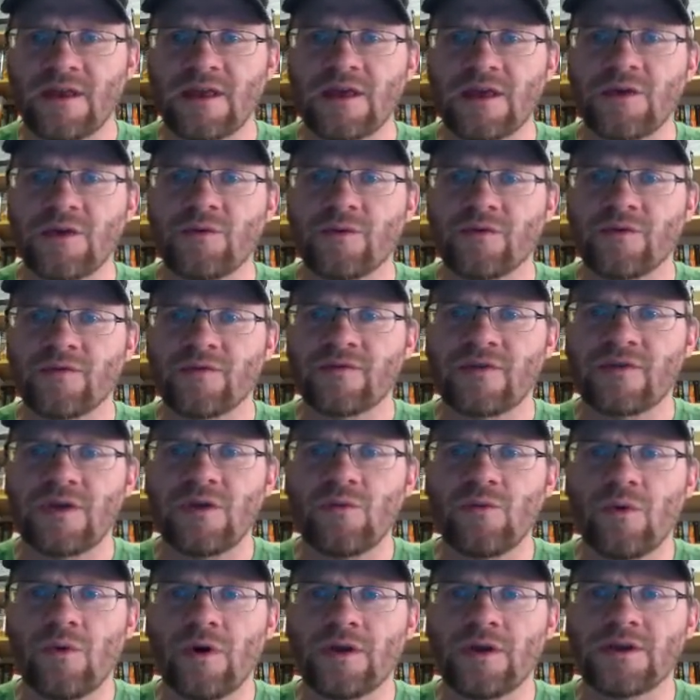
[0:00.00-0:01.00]
equals
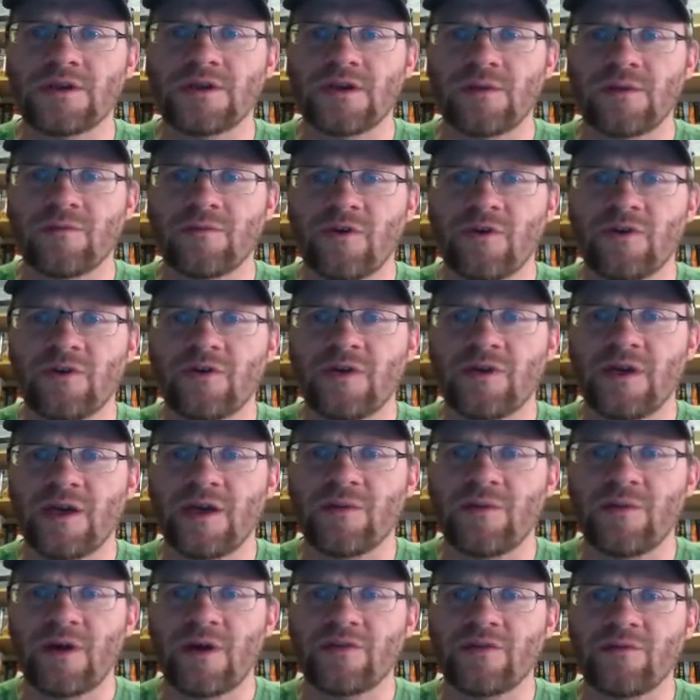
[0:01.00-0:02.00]
t1 times r to the n
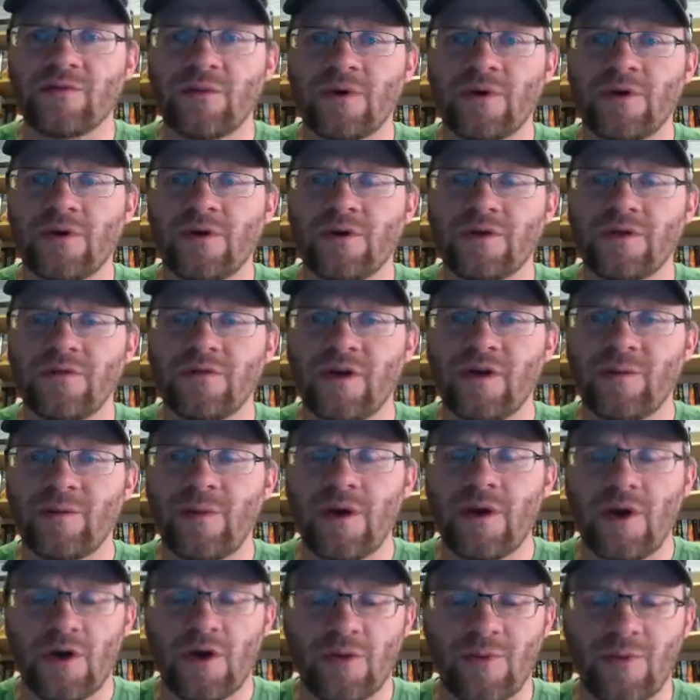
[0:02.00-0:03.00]
minus 1 all divided
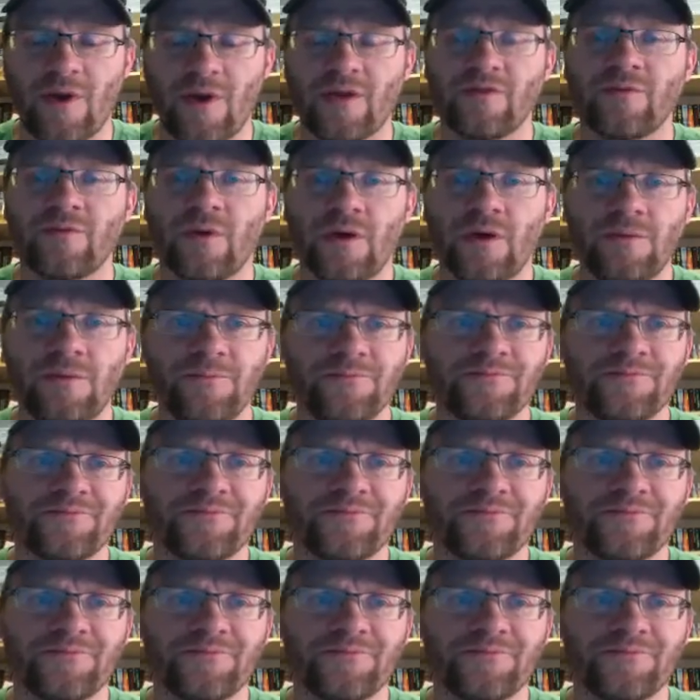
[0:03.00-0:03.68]
by r minus 1. And